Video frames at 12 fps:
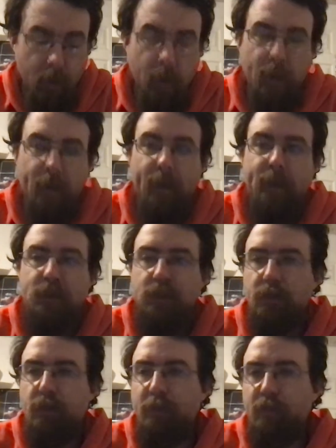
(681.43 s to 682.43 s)
has
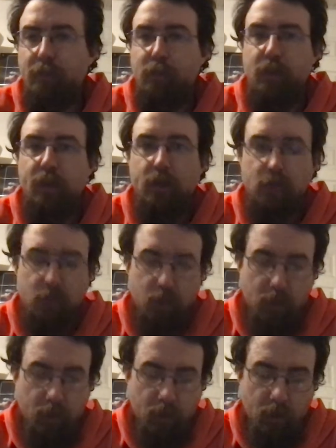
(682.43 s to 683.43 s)
definitely a
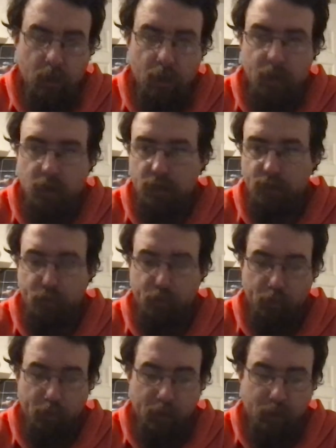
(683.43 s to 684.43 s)
reputation for
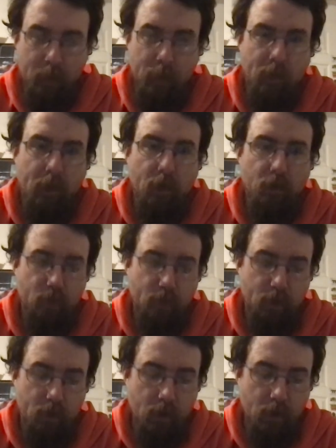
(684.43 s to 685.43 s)
making people
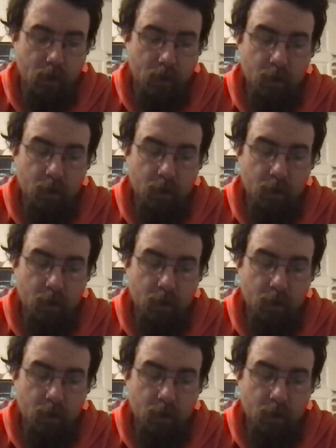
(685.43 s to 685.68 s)
angry,